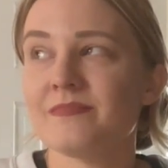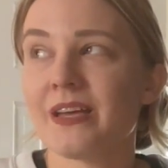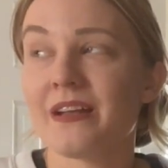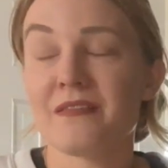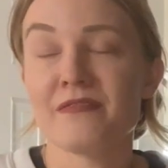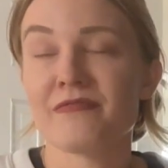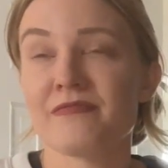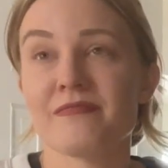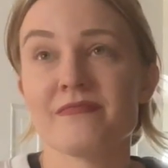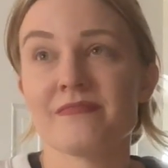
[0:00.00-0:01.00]
kind of
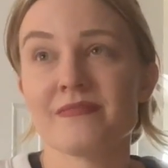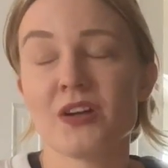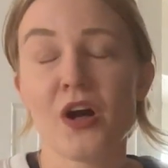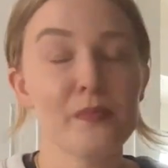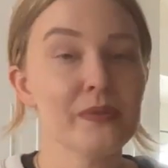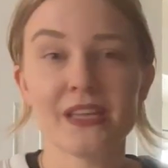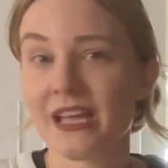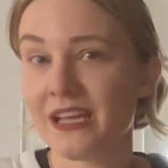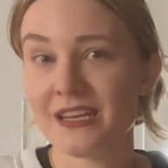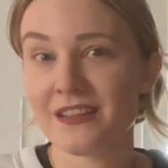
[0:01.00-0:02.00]

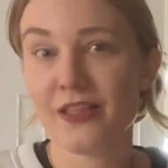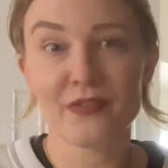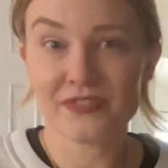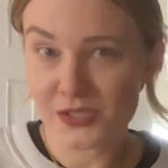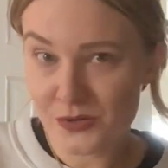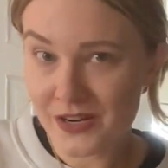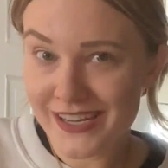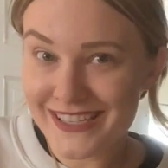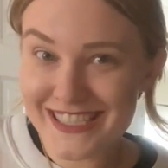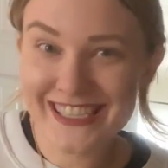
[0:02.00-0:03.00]
complicated love
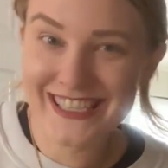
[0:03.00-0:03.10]
stories